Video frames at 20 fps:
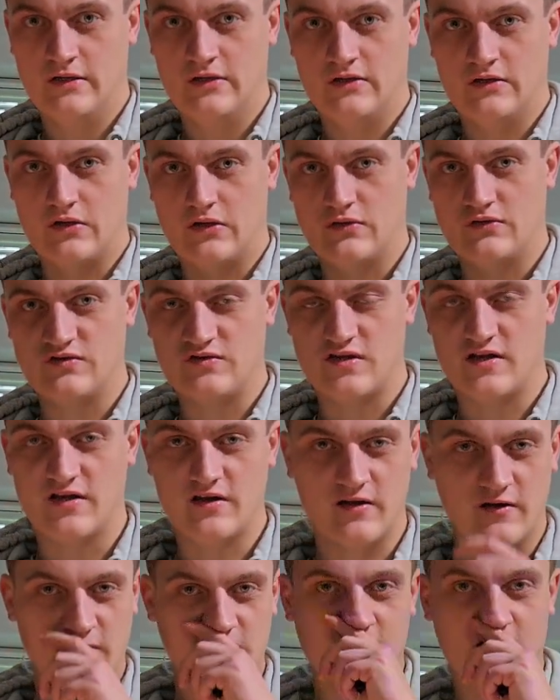Those
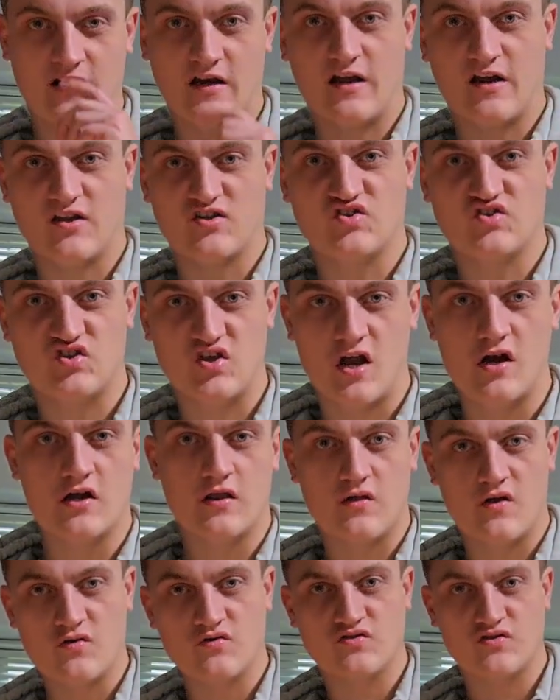things are like a sun in
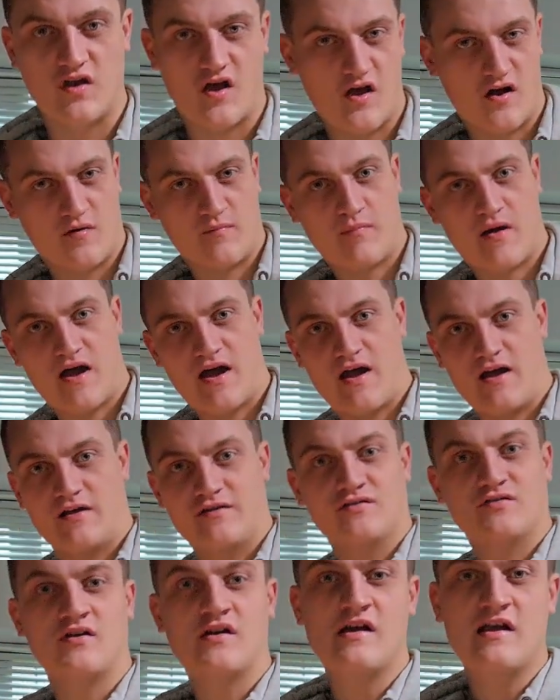those dark
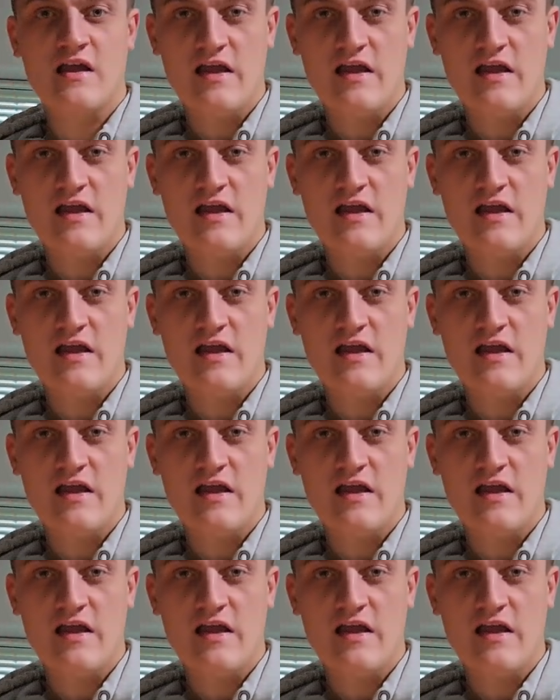bags,